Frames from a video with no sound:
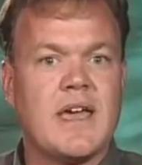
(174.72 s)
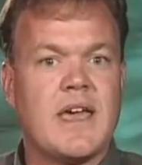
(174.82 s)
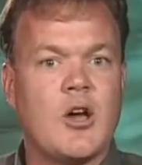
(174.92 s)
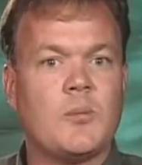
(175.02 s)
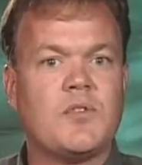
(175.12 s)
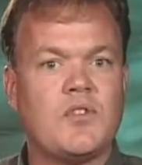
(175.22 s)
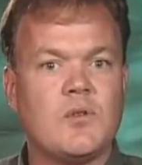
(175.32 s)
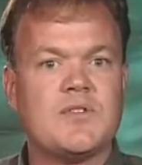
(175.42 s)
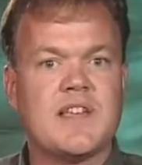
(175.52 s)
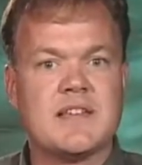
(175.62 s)
helps
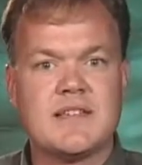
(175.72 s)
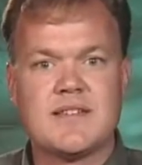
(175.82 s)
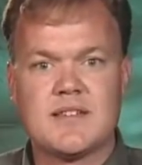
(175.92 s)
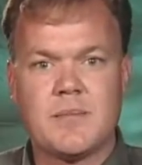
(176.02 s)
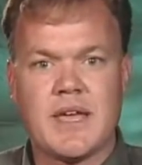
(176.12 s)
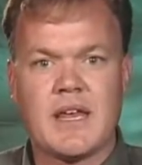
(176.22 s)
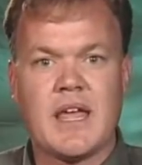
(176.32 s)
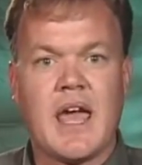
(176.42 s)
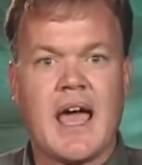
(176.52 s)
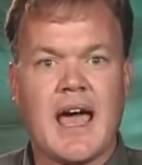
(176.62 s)
students anticipate
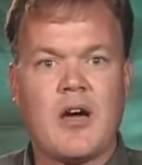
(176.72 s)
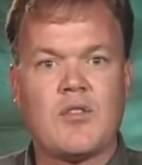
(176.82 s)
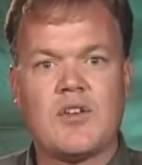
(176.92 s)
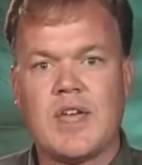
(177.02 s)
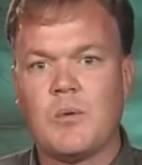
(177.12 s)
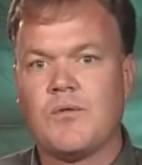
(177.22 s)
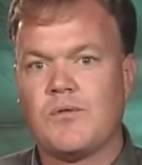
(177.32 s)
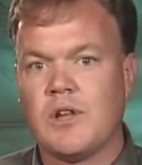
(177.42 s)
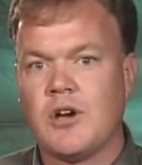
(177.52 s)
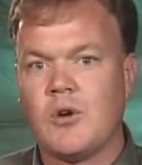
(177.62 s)
how the day will
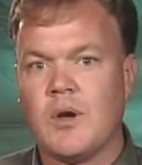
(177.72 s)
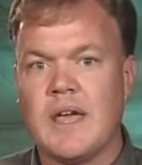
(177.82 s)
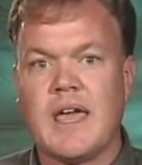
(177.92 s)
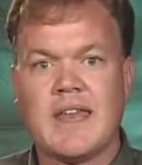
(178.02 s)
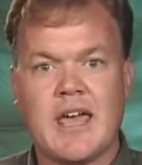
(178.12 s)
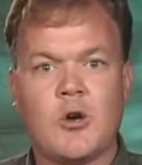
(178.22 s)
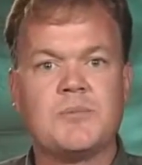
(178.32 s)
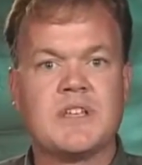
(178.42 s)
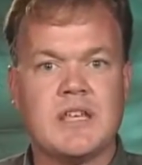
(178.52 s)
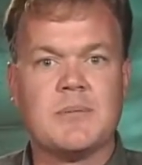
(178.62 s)
flow and help
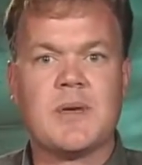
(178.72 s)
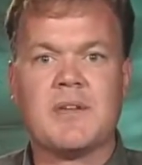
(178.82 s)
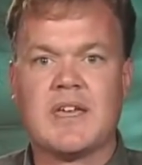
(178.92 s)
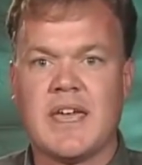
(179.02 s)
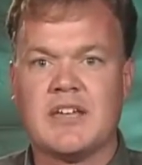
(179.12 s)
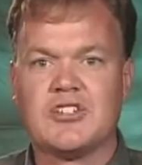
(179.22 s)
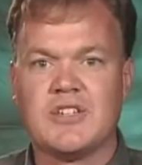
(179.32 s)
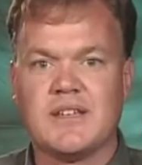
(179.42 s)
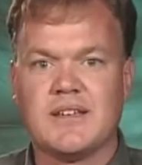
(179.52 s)
to keep them engaged.